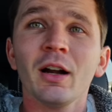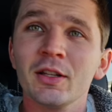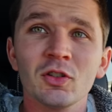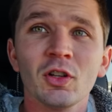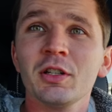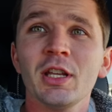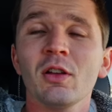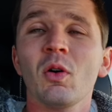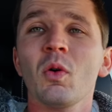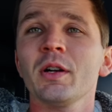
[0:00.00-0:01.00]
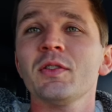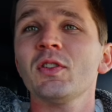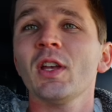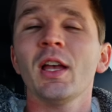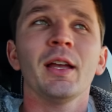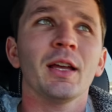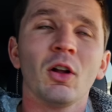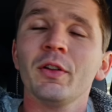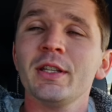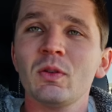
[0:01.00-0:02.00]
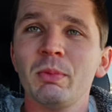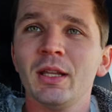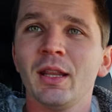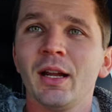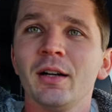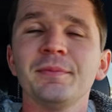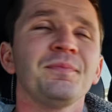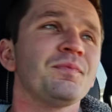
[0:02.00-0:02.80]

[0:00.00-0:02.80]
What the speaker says: It's 13 quarts. It all needs to be in there.